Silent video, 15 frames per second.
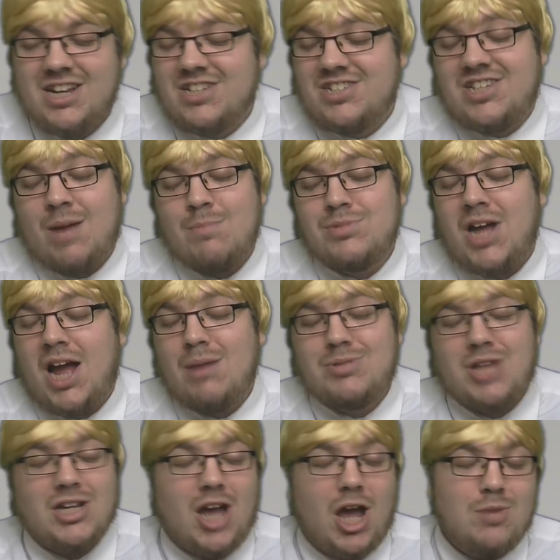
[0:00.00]

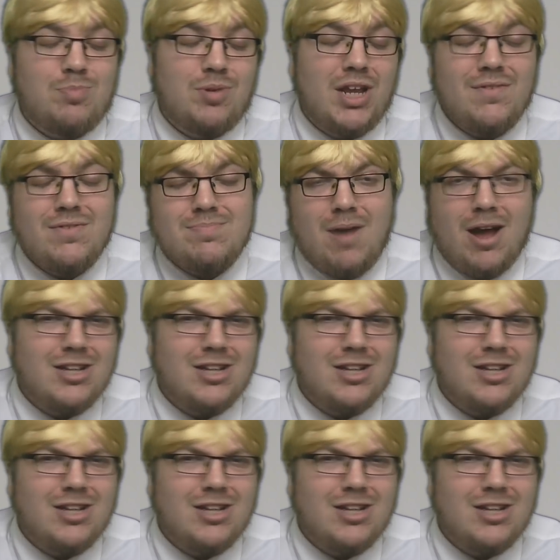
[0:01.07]
Sometimes I can't believe it